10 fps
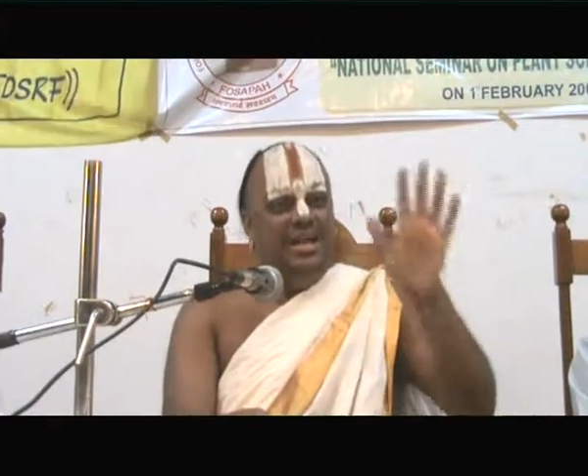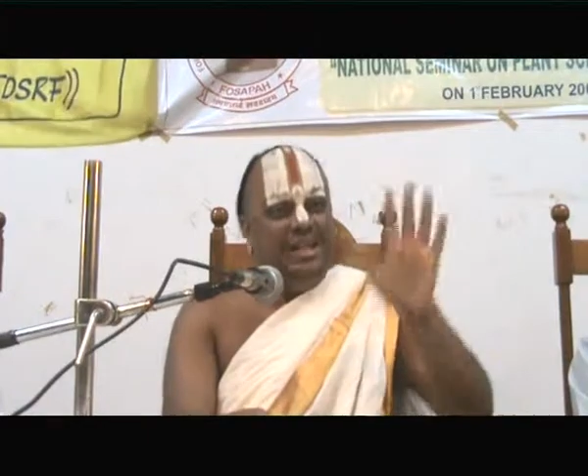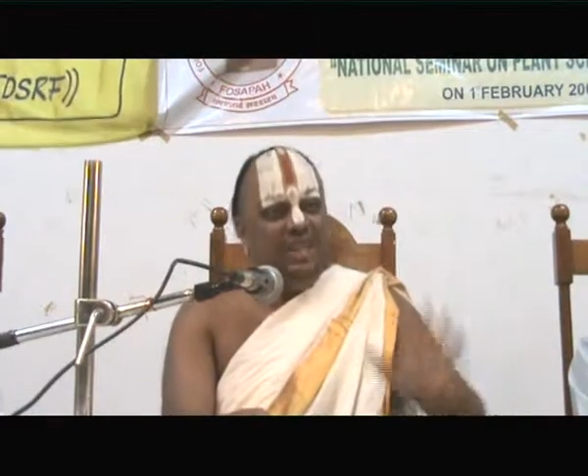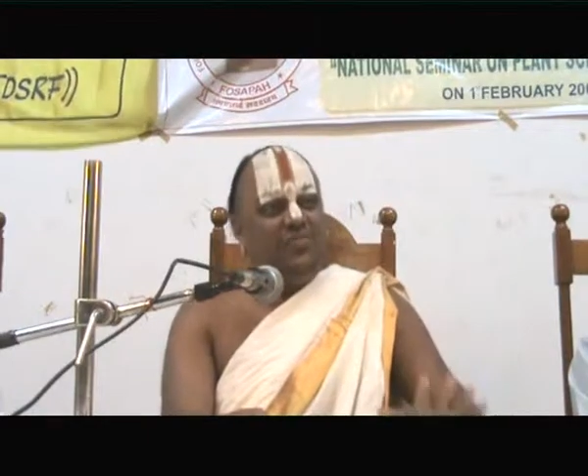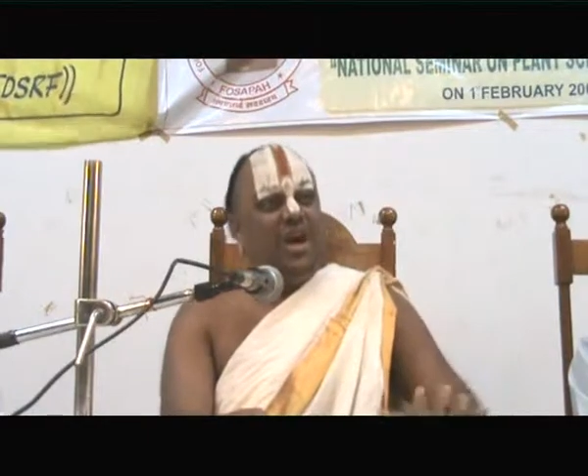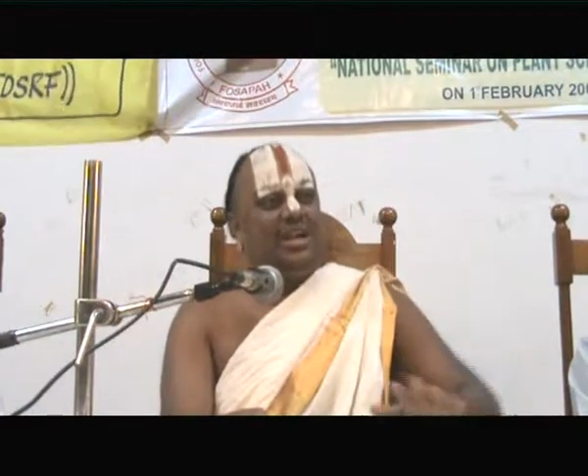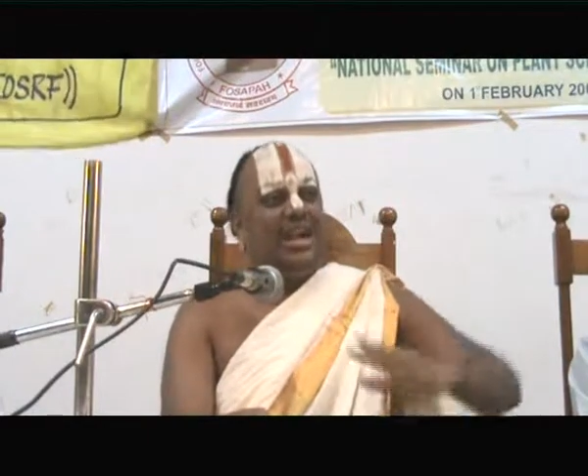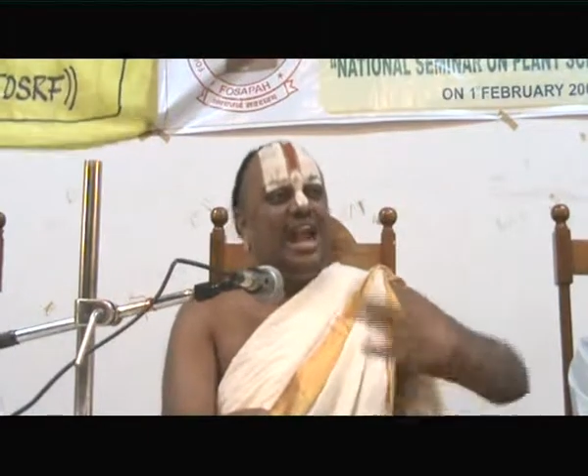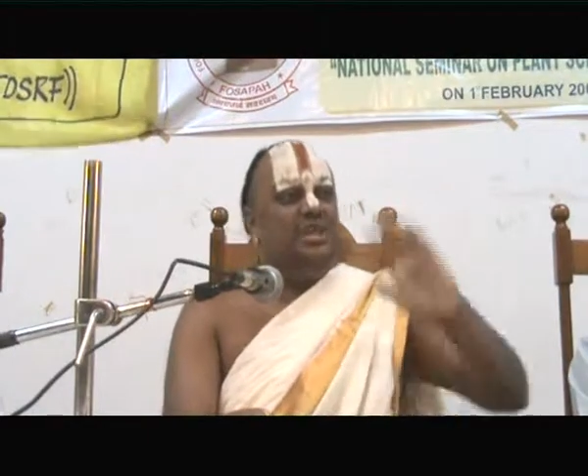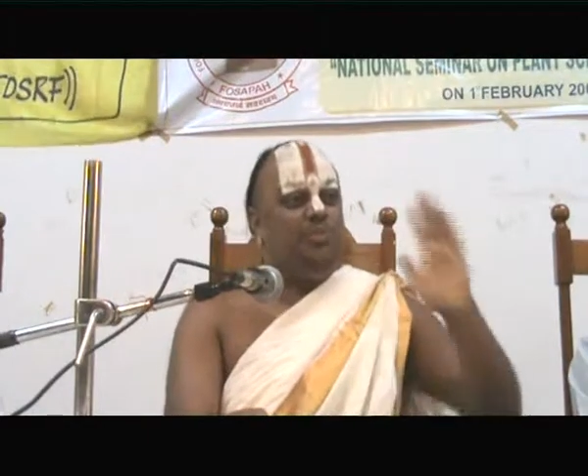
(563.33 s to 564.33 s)
It is
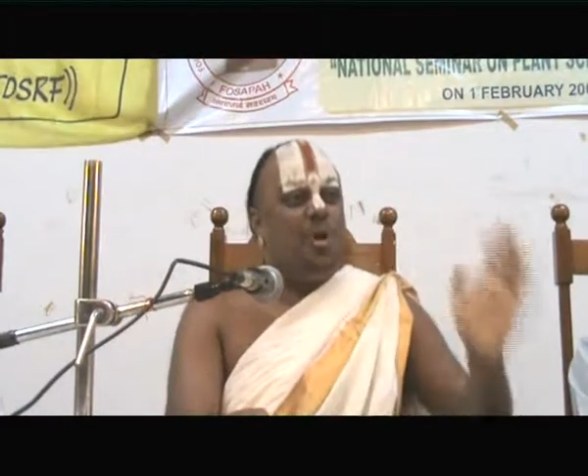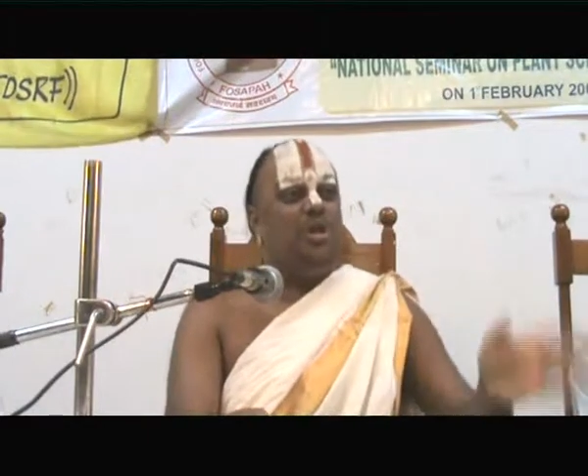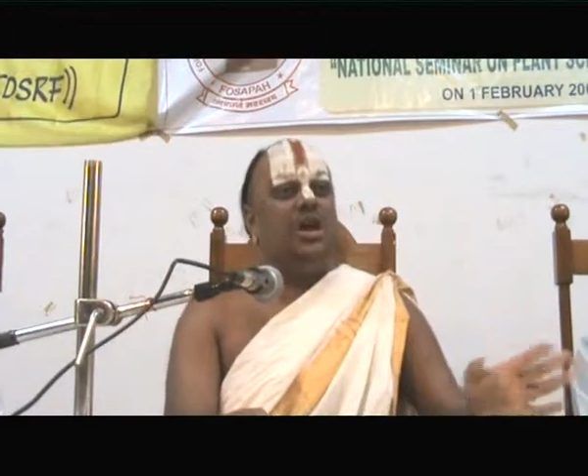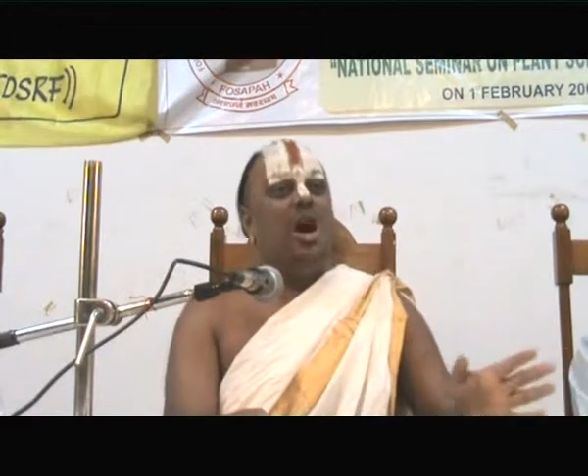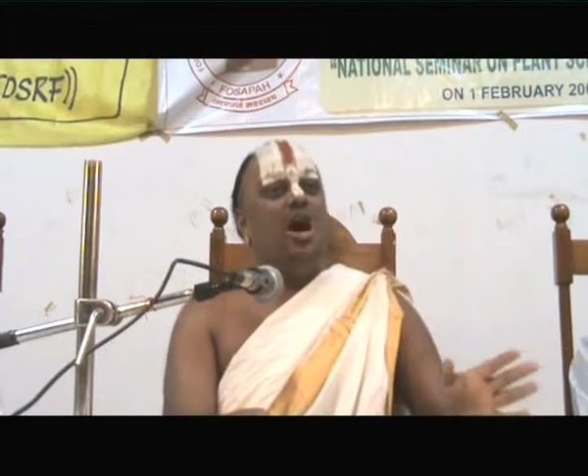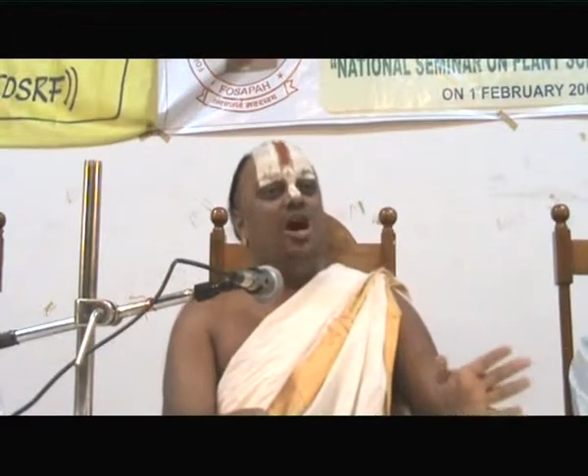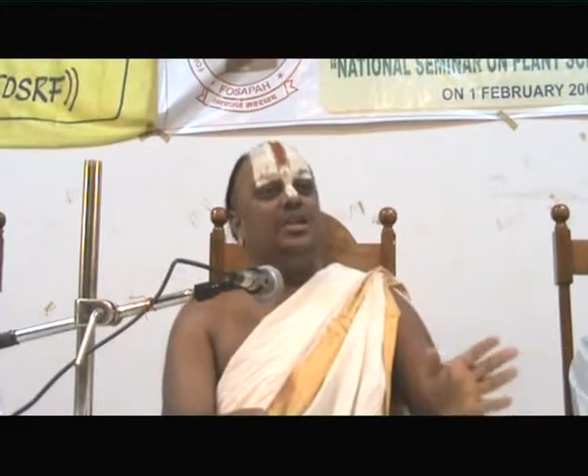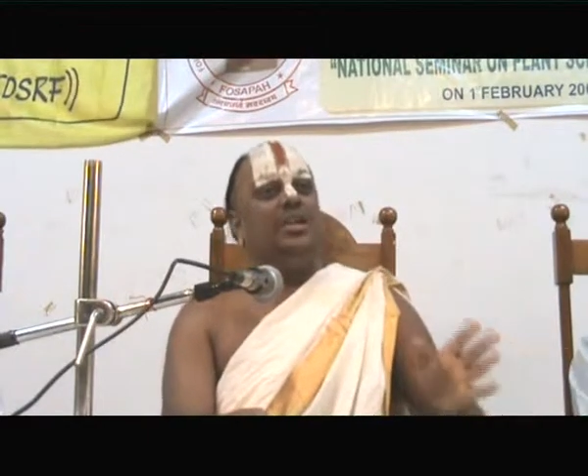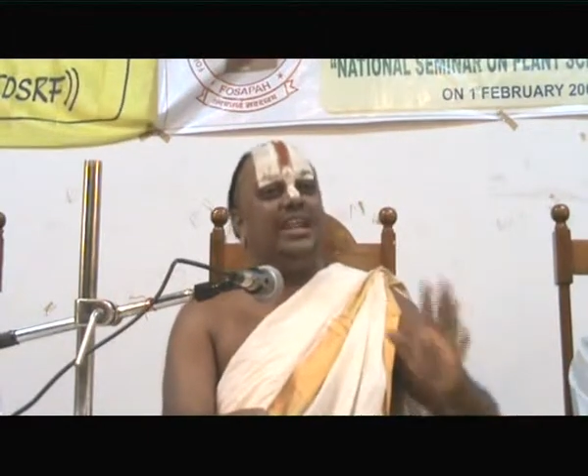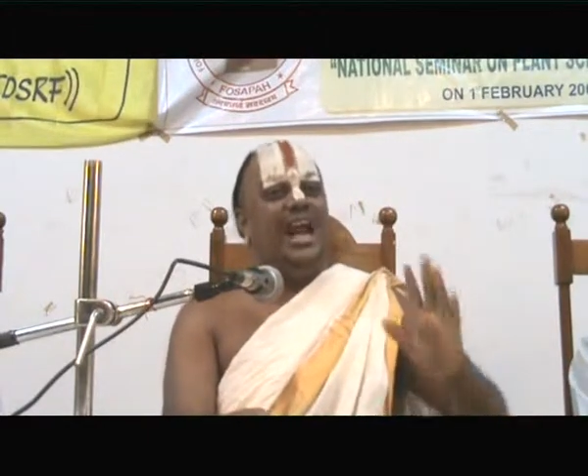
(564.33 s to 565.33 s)
for transport or
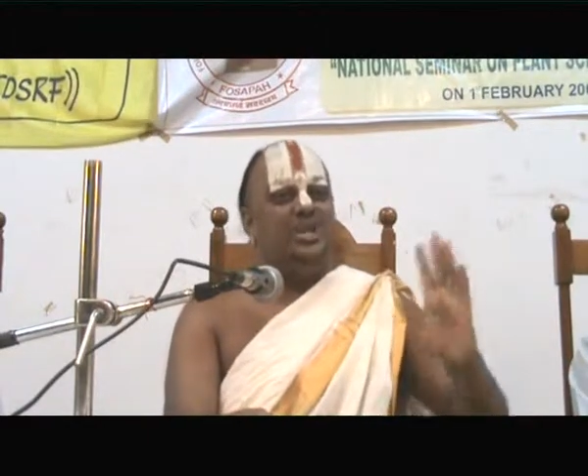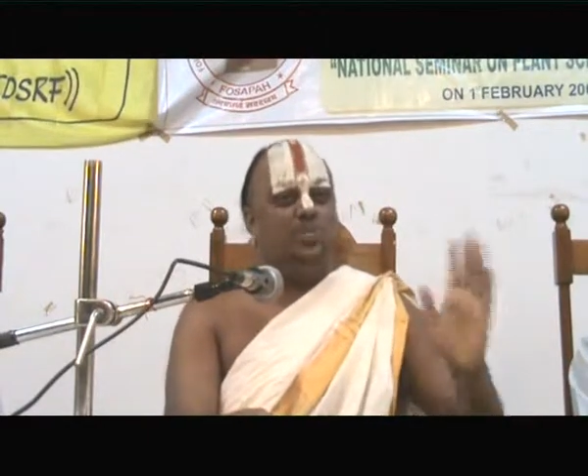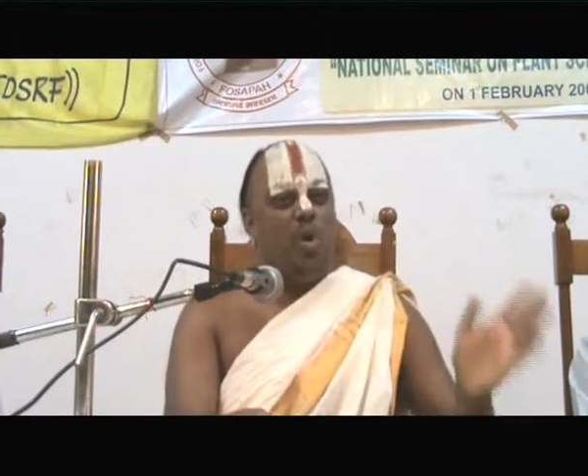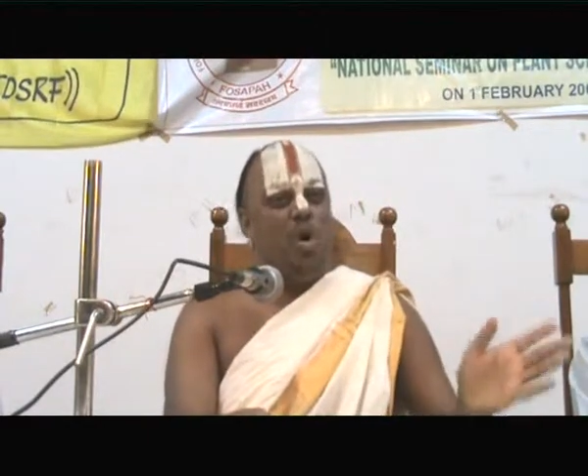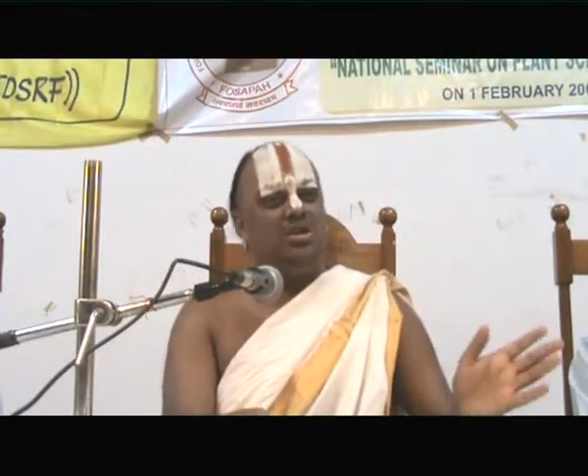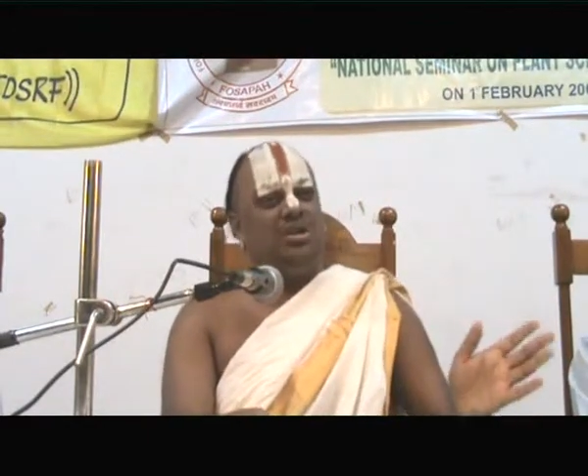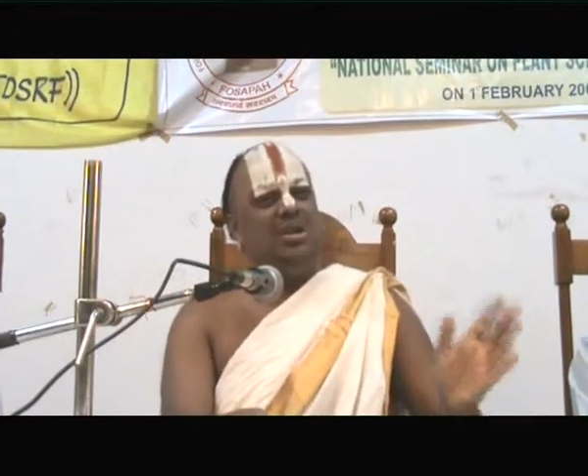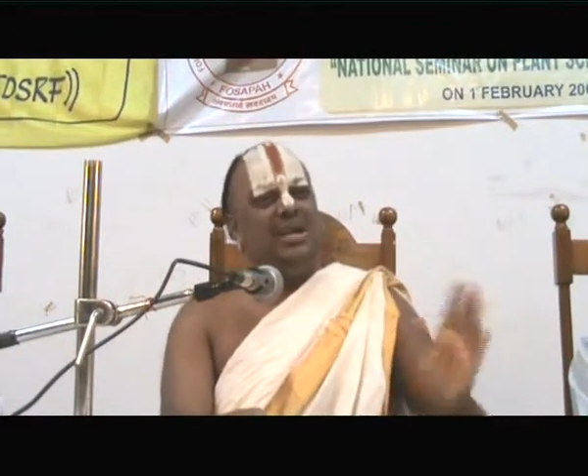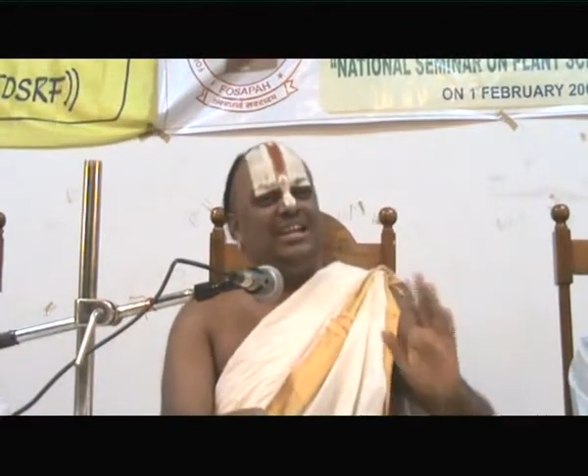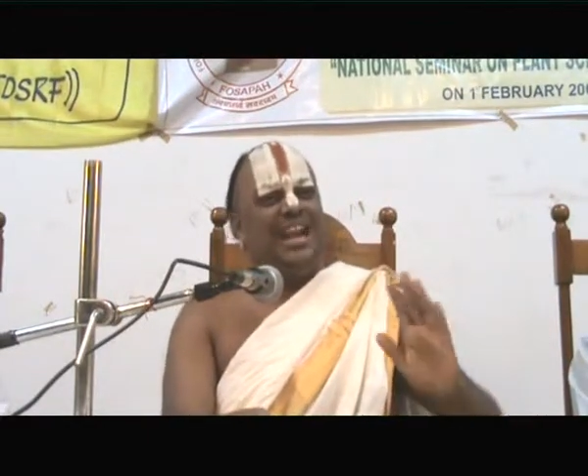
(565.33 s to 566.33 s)
uh,
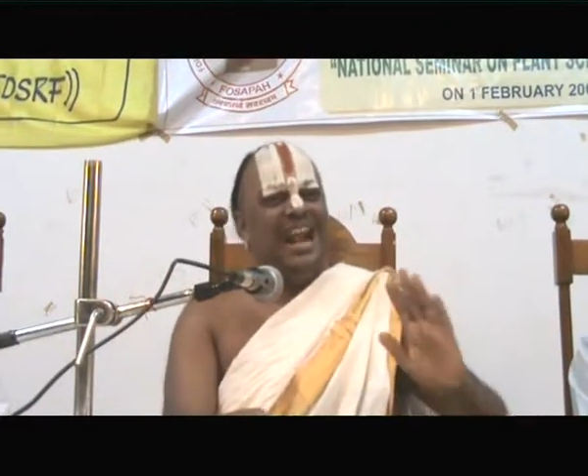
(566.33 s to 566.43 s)
transport